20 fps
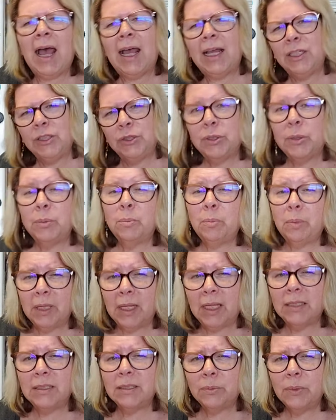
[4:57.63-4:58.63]

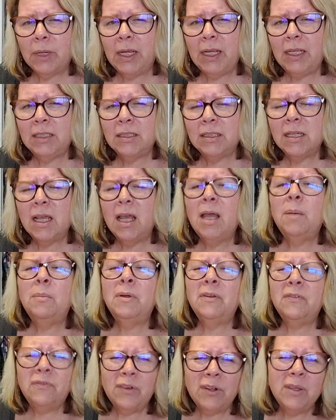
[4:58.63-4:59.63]
100+ range,
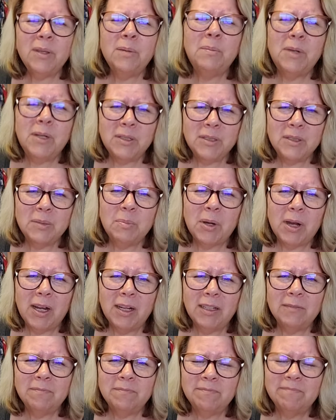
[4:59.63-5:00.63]
but for the most
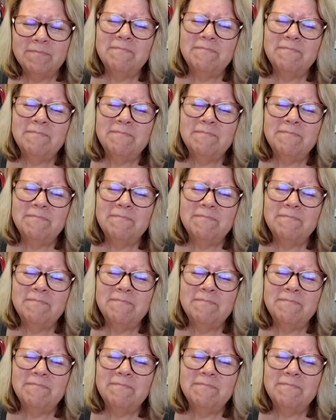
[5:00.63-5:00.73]
part,